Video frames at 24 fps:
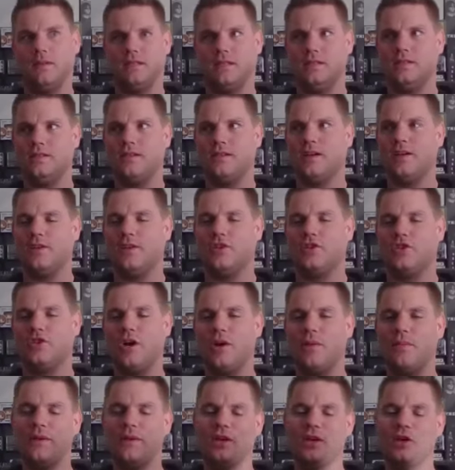is this the end of the
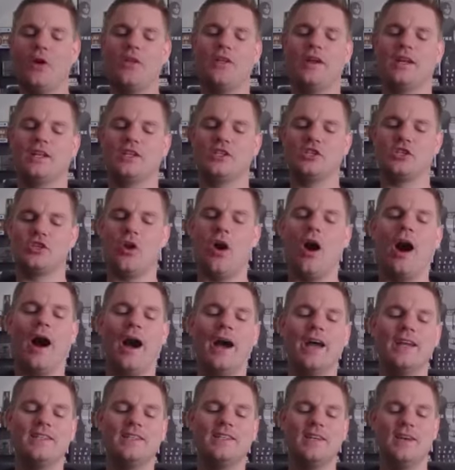show, but you know that it's
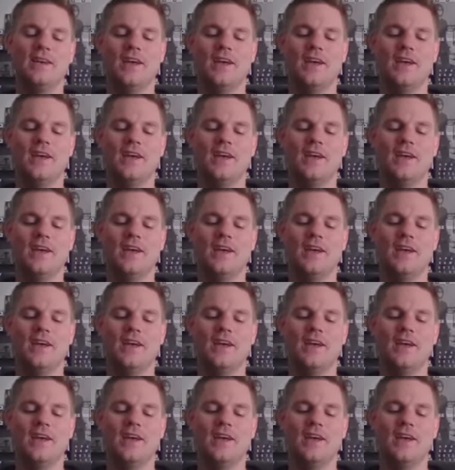not.